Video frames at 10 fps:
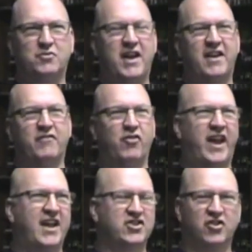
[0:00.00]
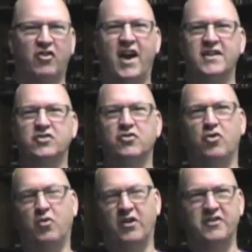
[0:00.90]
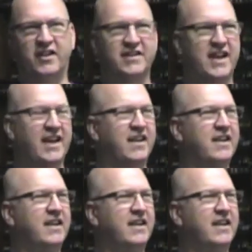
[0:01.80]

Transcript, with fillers: We had a vocational high school where you could take